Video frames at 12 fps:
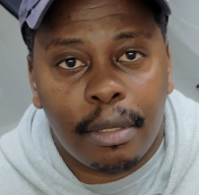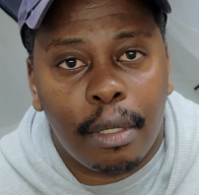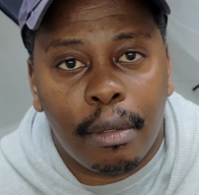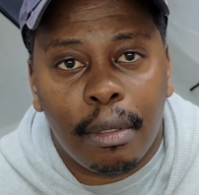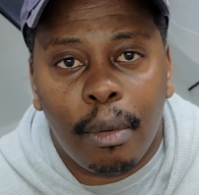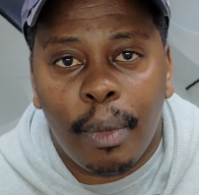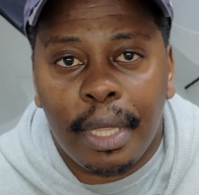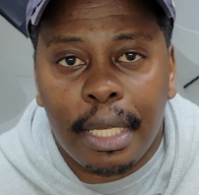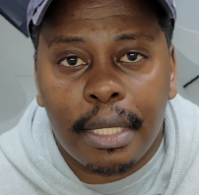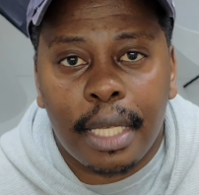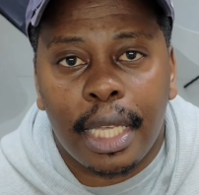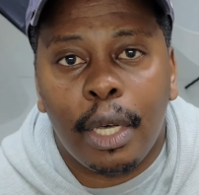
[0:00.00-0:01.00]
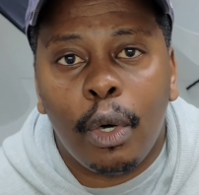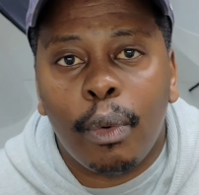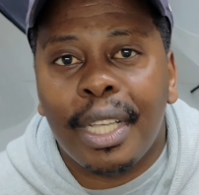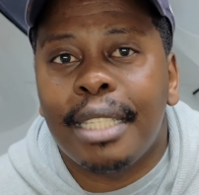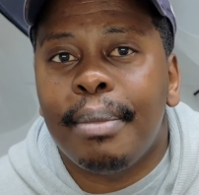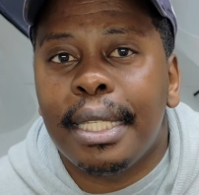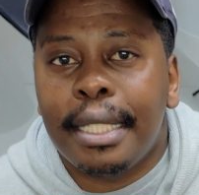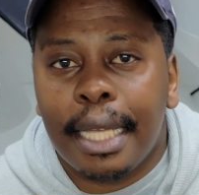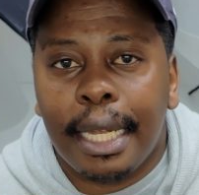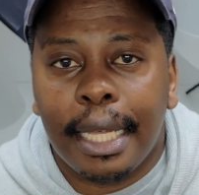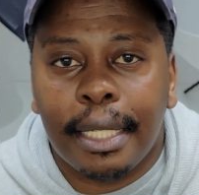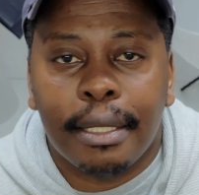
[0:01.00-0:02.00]
So when they say always be
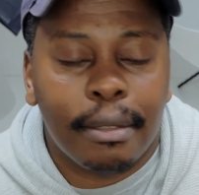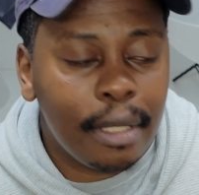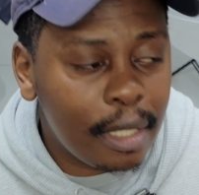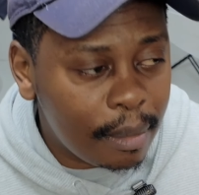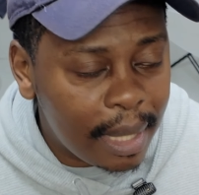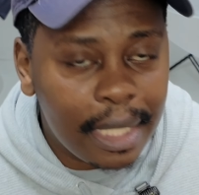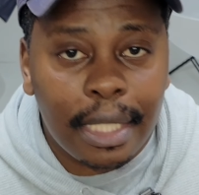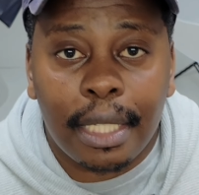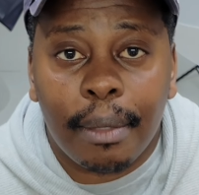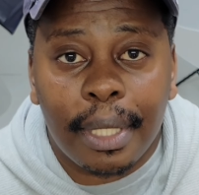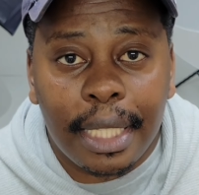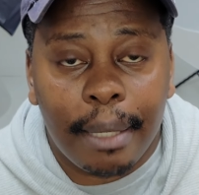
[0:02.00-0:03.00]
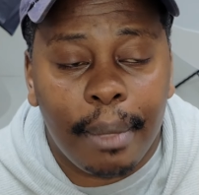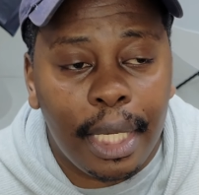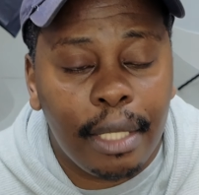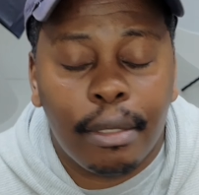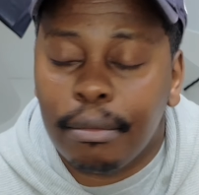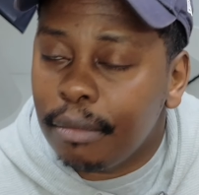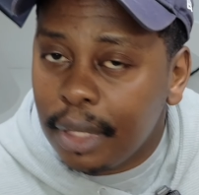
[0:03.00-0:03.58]
selling, this is basically what they mean.